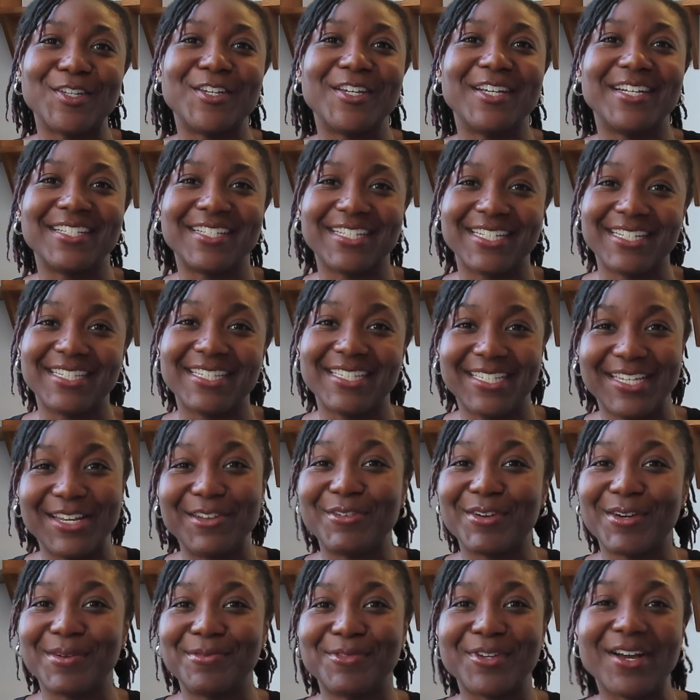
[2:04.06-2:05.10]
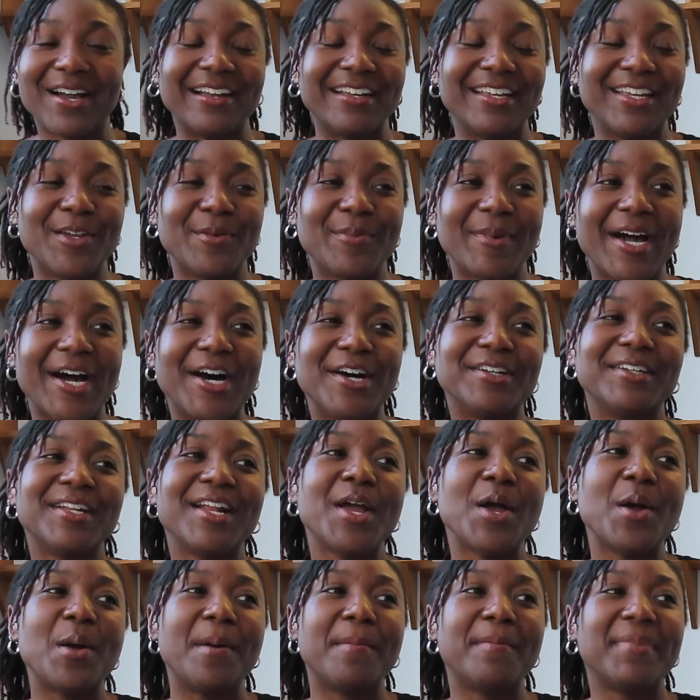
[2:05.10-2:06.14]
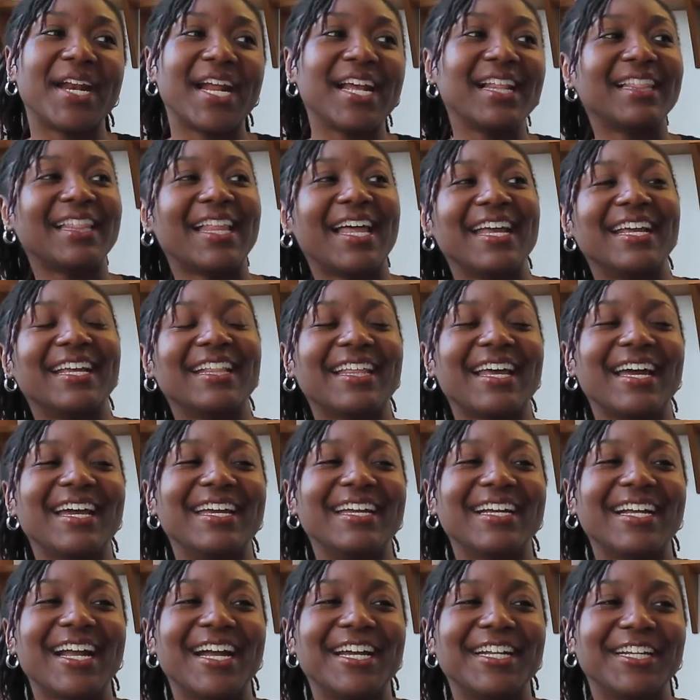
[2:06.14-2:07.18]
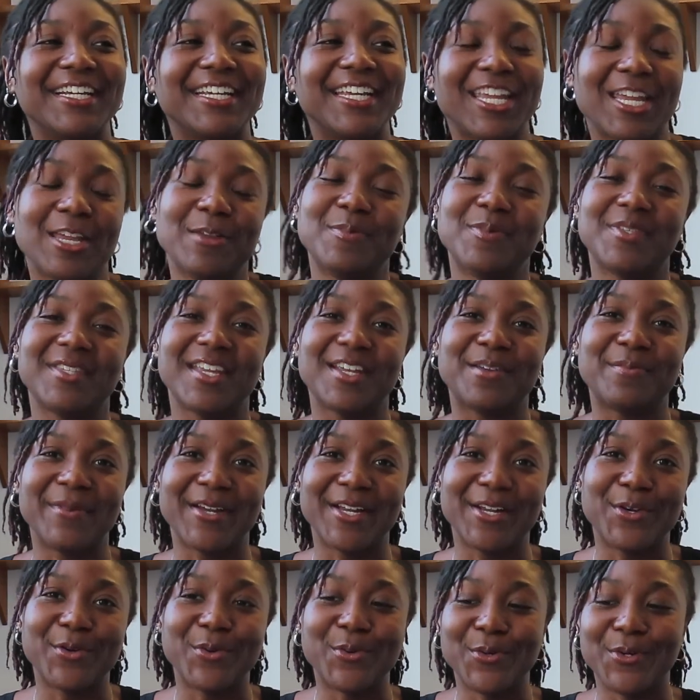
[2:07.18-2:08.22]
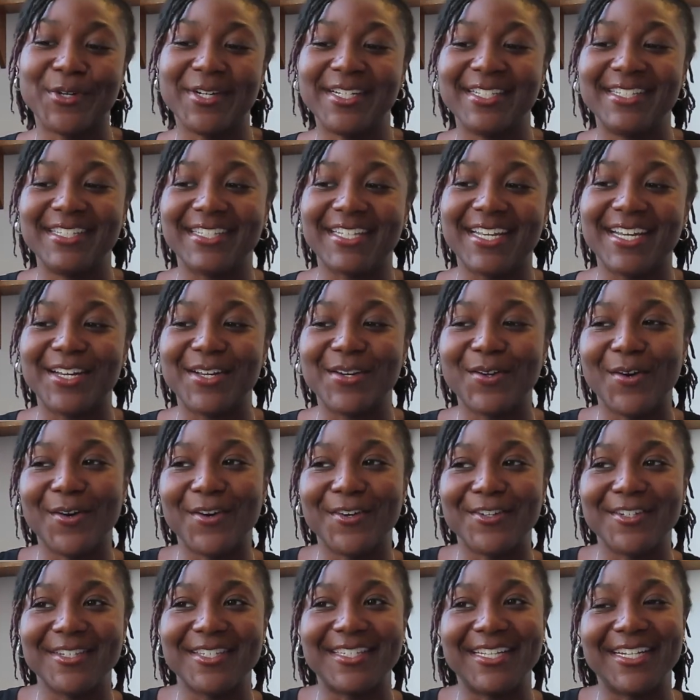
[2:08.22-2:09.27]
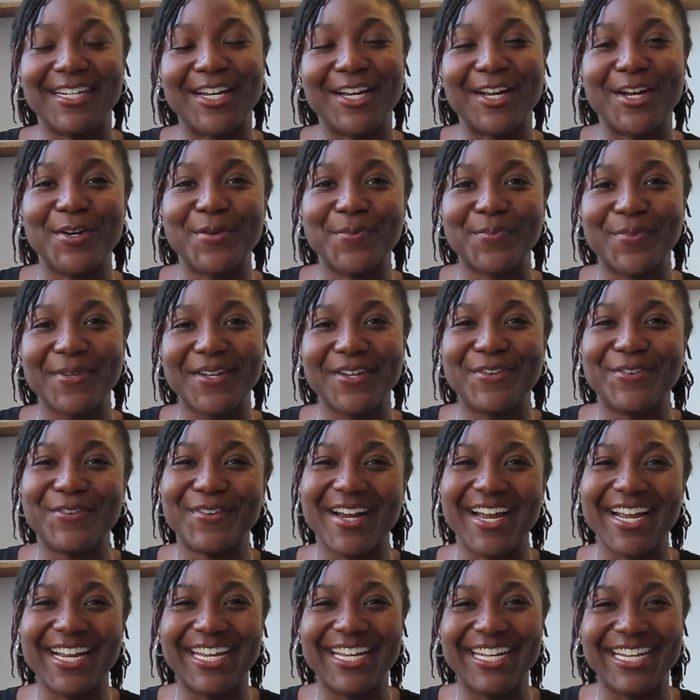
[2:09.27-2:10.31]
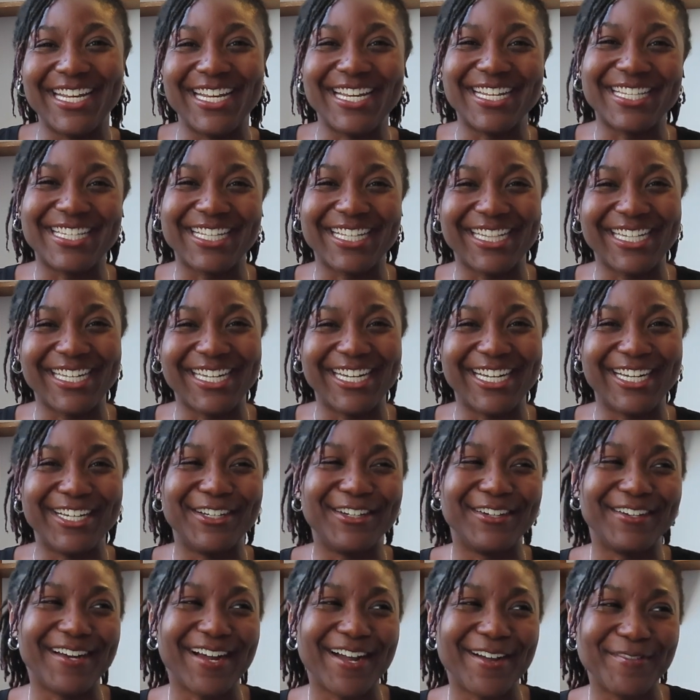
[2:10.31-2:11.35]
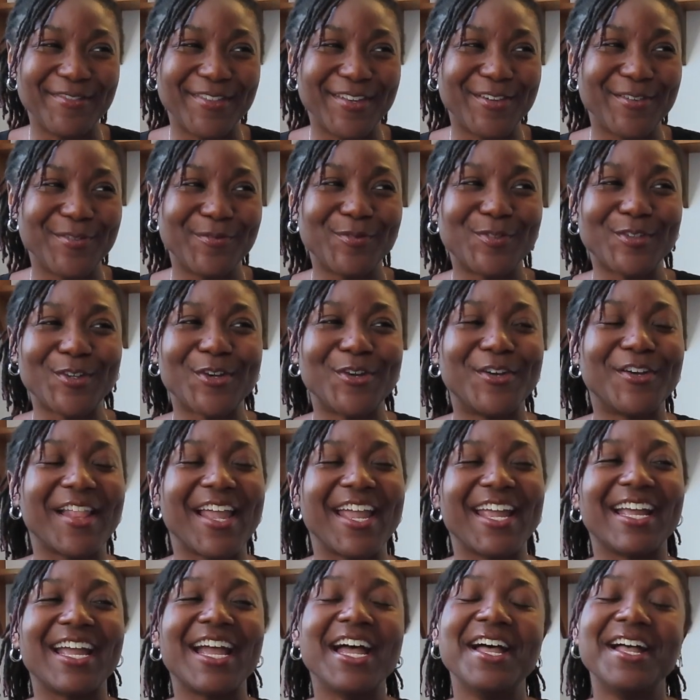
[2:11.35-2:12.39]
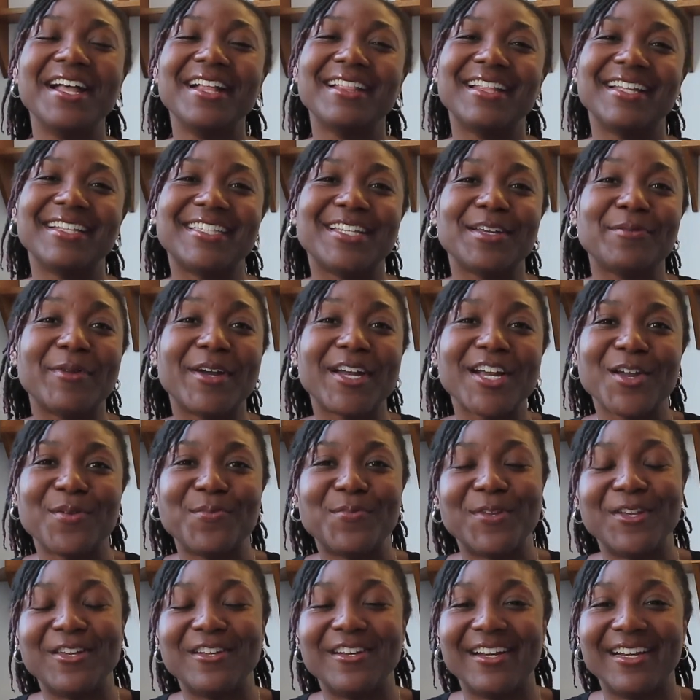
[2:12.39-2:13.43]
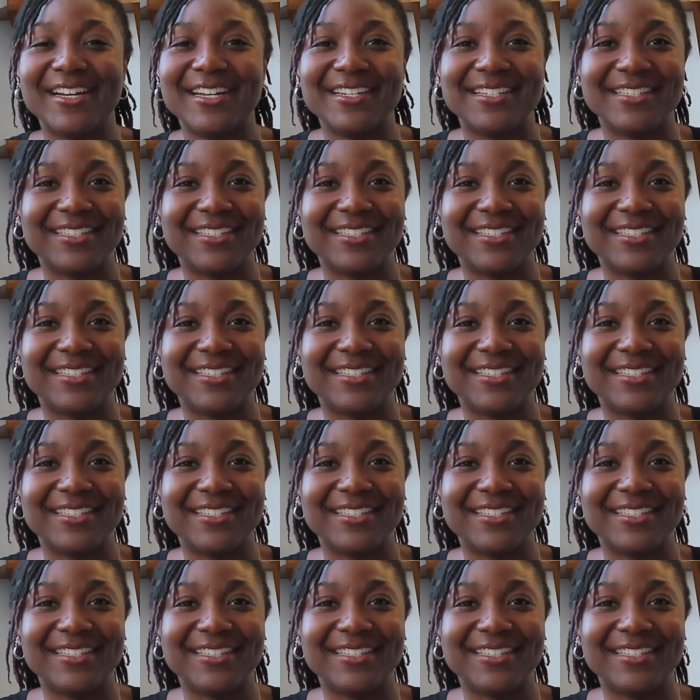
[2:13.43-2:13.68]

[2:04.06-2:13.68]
you guys can see what I'm talking about. But I like that it kind of keeps like my cords like all sitting up where I can easily grab them. So like, let's say my computer